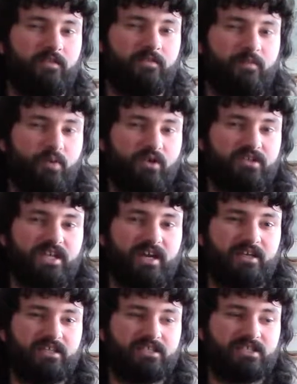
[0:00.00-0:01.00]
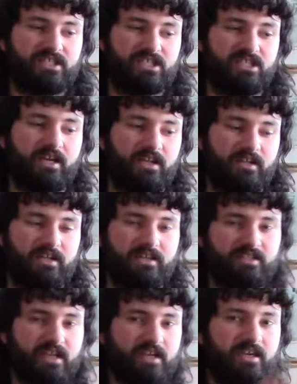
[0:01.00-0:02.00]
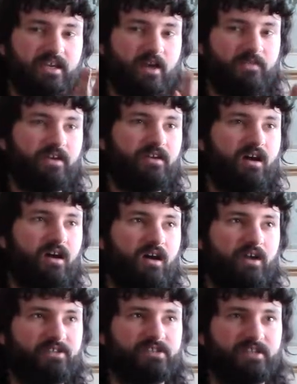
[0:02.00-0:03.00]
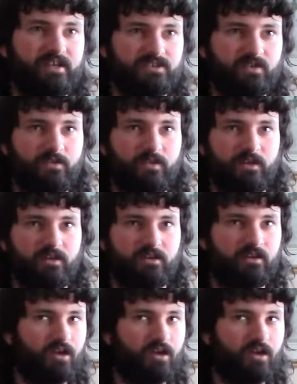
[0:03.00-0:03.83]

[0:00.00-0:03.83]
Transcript: the protagonists are silently taking out the guards and that sort of thing, and,